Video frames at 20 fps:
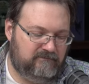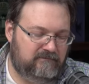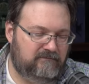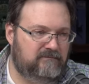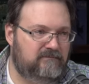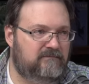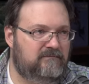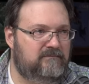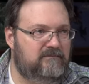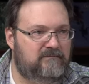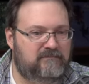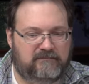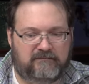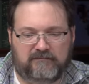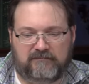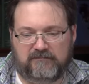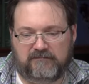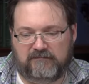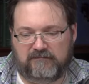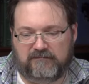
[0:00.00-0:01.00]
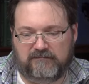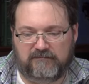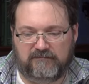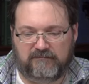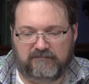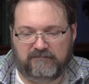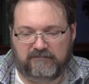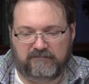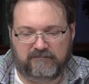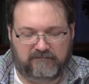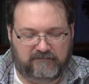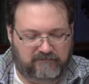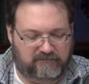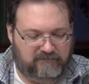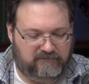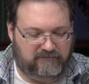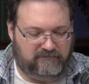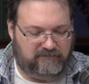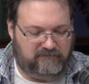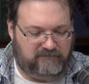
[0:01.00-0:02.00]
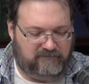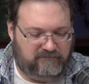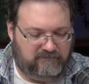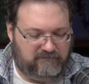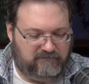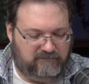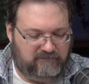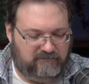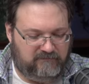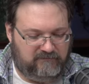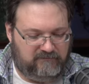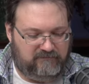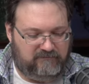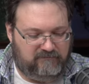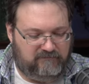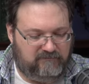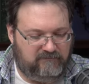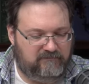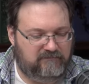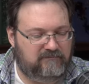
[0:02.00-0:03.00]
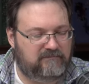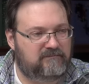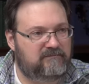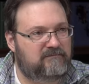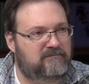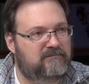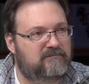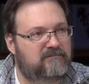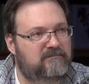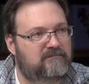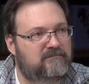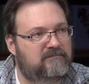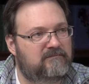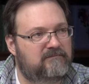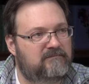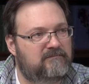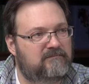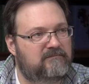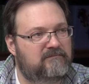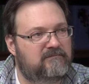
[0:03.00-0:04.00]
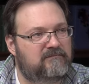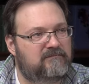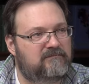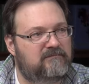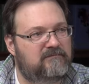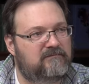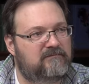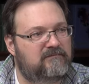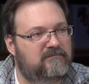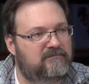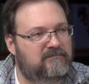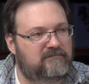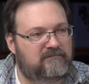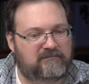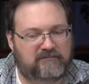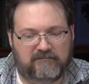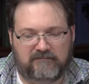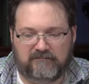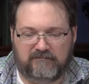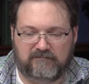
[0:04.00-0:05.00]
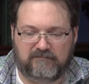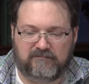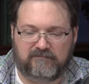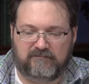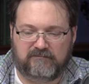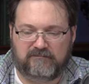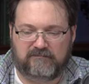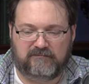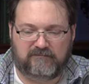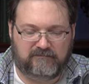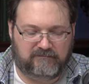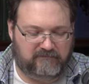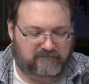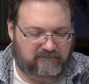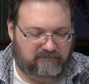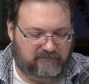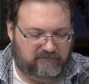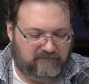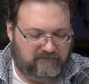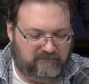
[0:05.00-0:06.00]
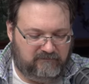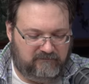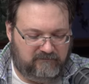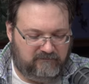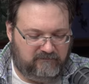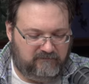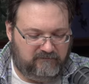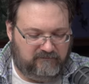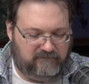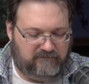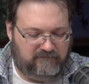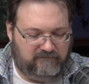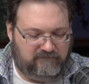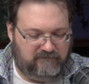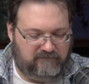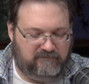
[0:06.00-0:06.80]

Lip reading: This person isn't speaking.